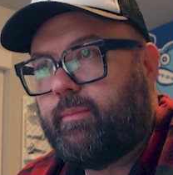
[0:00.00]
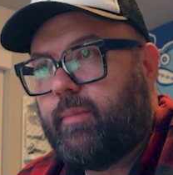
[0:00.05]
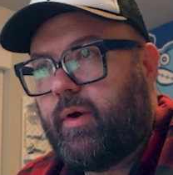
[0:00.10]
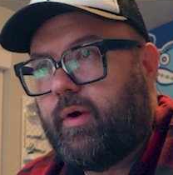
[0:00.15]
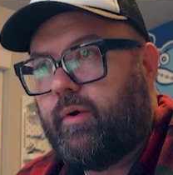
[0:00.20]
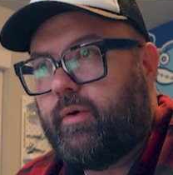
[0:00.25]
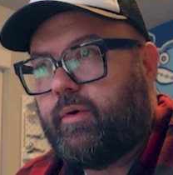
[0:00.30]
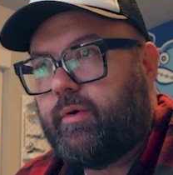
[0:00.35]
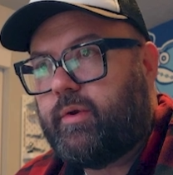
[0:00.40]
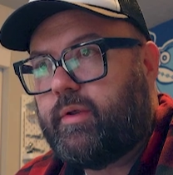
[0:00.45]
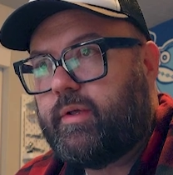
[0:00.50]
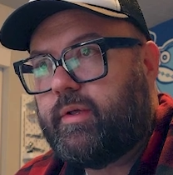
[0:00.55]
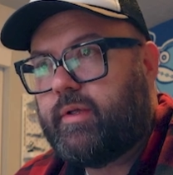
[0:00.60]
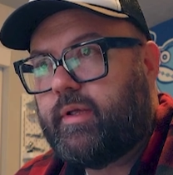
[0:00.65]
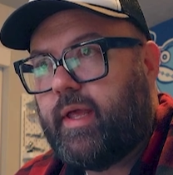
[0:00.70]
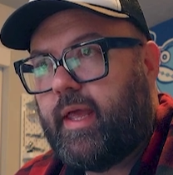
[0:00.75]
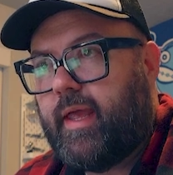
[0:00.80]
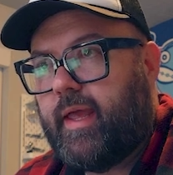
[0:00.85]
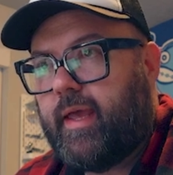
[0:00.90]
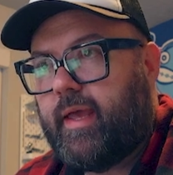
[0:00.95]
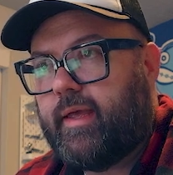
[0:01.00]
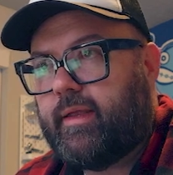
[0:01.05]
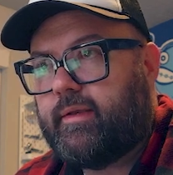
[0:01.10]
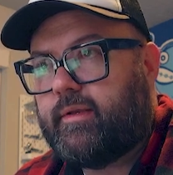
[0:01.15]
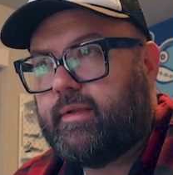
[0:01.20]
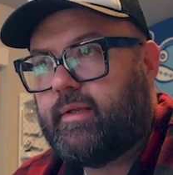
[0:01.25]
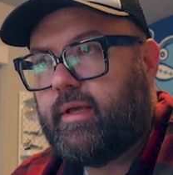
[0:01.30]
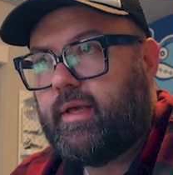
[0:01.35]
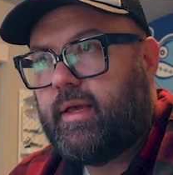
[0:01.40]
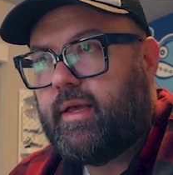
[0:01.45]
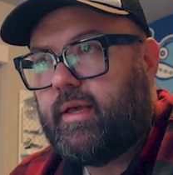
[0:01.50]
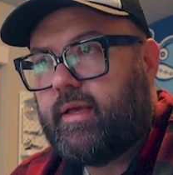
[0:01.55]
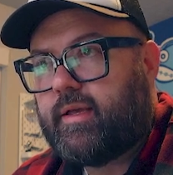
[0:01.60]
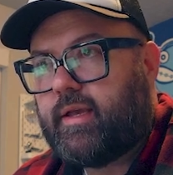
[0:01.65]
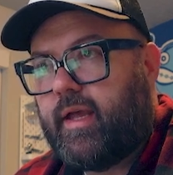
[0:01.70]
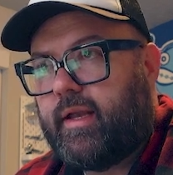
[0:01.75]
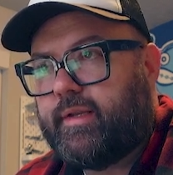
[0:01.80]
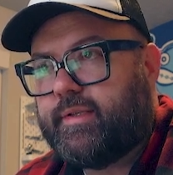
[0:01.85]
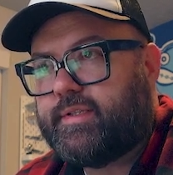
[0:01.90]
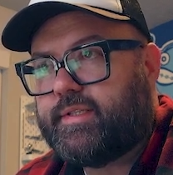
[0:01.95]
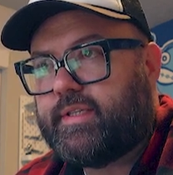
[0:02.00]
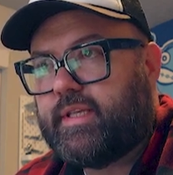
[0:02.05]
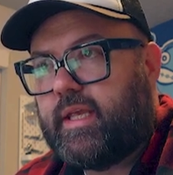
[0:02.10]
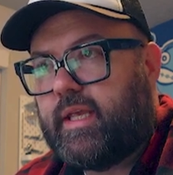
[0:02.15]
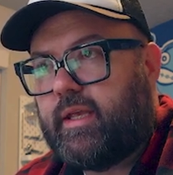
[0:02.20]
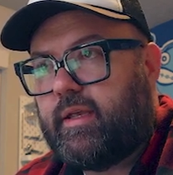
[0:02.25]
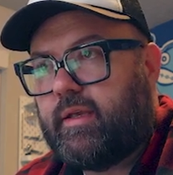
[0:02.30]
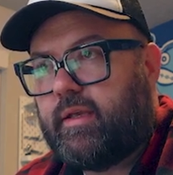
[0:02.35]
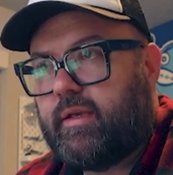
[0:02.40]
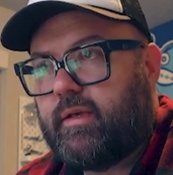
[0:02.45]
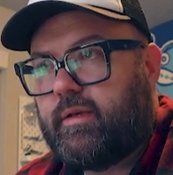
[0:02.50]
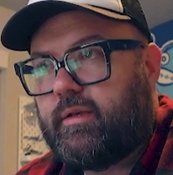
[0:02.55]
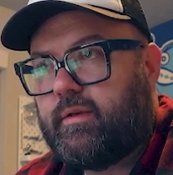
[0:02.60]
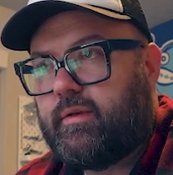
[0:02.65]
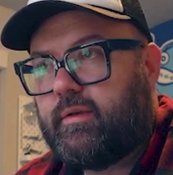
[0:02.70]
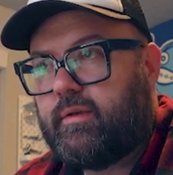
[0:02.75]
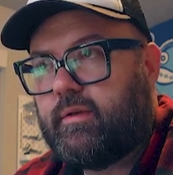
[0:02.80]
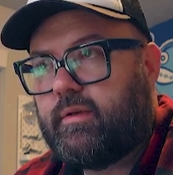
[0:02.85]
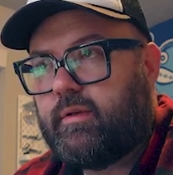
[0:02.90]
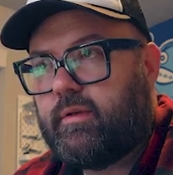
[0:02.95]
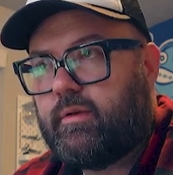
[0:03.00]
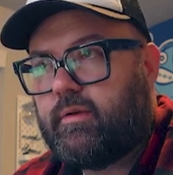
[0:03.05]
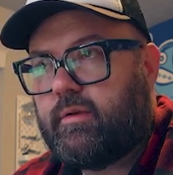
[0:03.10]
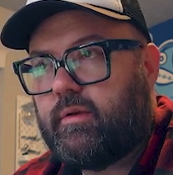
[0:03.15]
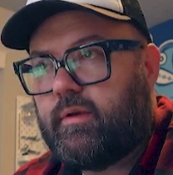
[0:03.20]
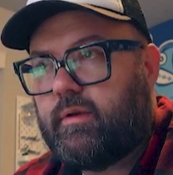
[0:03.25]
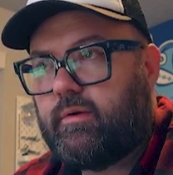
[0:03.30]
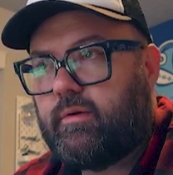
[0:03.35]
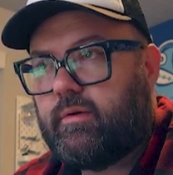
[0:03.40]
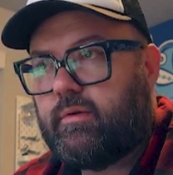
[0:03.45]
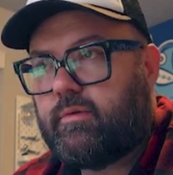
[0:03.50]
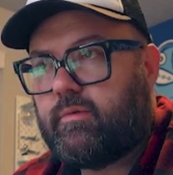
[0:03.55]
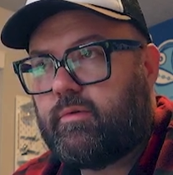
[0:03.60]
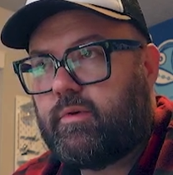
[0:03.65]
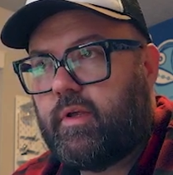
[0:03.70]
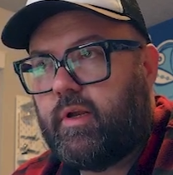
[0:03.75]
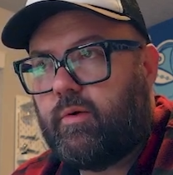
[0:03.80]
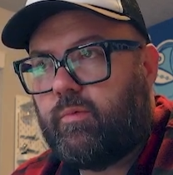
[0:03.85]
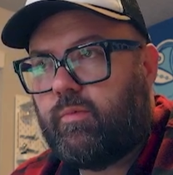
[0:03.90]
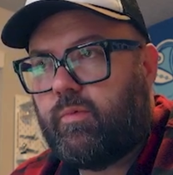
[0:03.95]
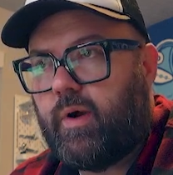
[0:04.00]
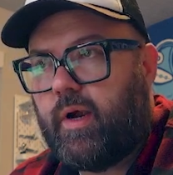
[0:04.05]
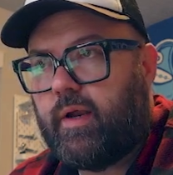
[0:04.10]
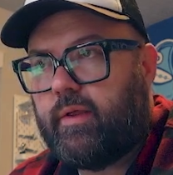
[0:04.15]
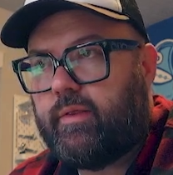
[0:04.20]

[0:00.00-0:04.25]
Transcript: mode and kind of see where